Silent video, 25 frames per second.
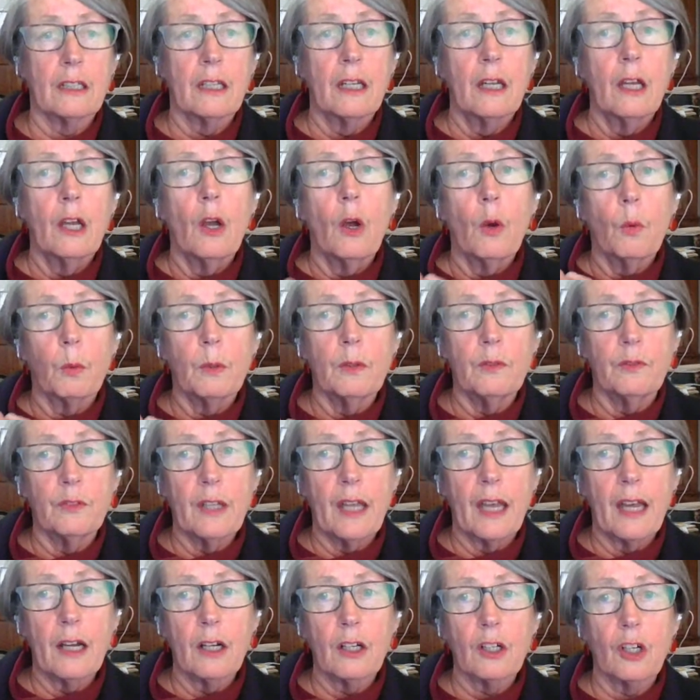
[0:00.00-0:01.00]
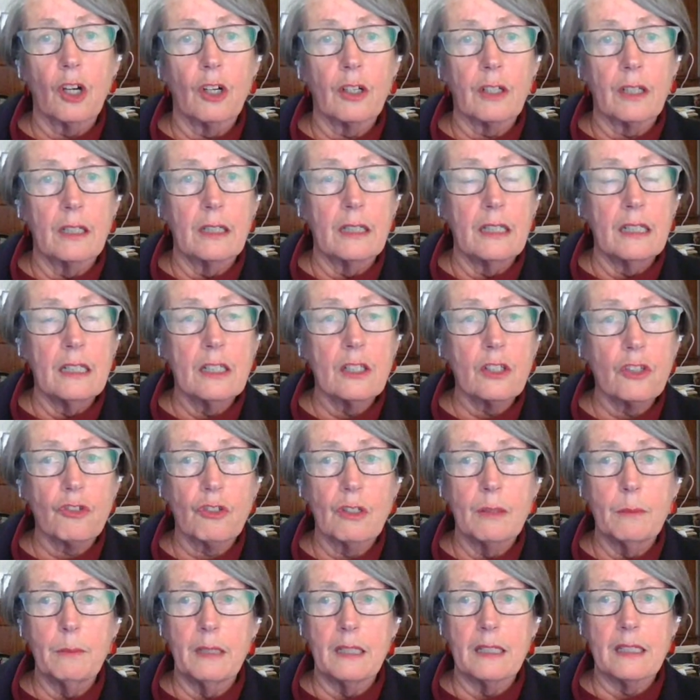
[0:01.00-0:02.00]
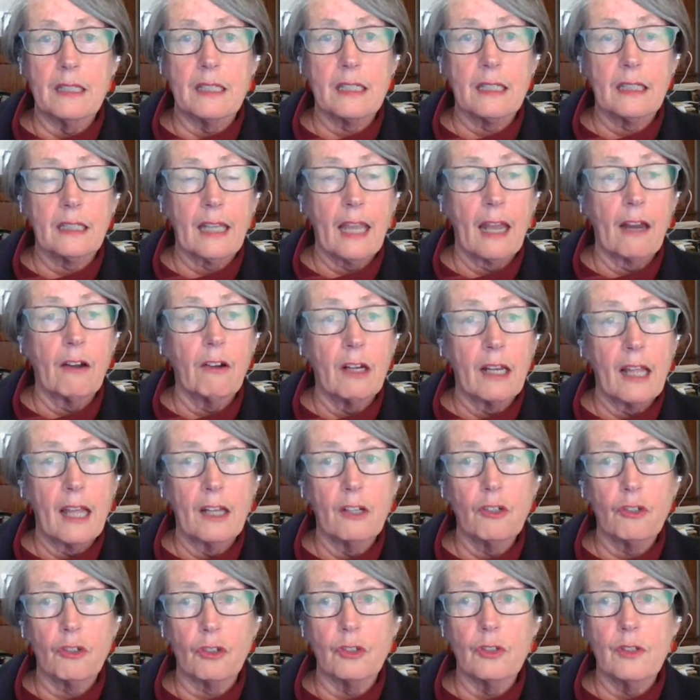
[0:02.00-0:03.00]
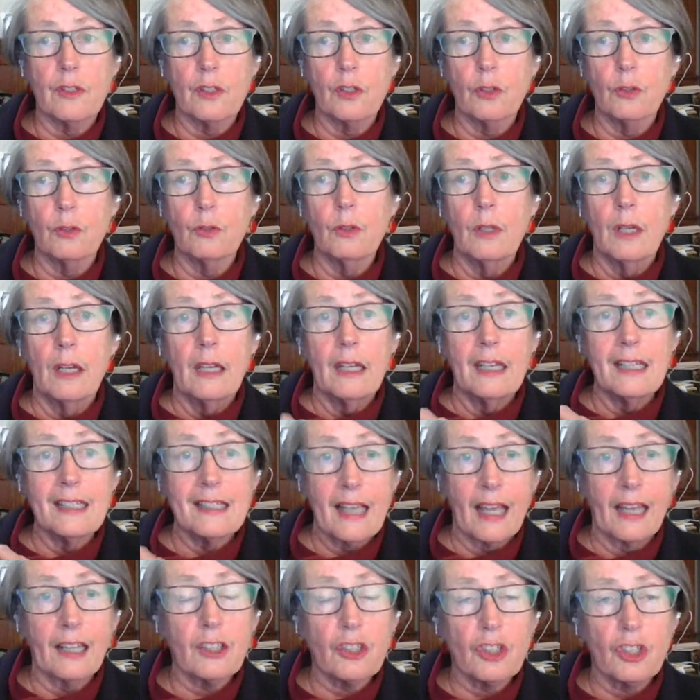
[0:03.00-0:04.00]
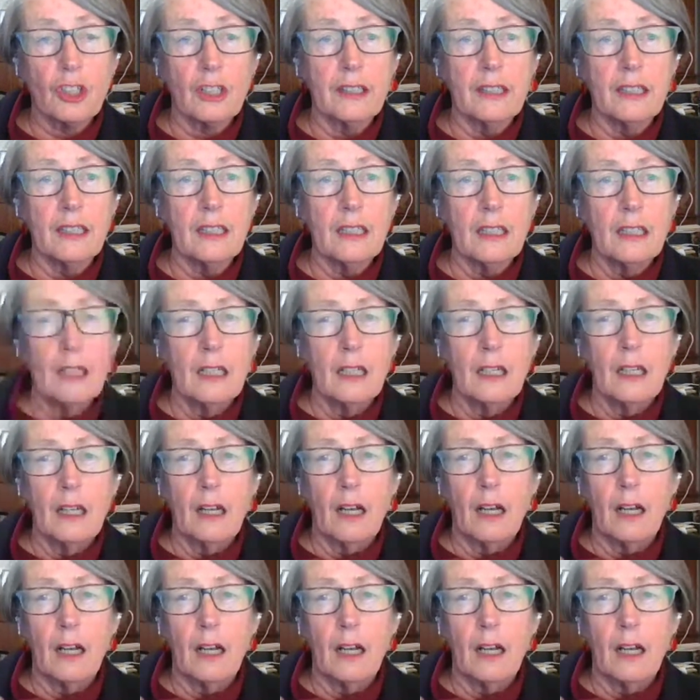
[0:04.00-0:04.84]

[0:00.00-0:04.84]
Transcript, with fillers: And we've now got an industry minister, Karen Andrews, who is actually,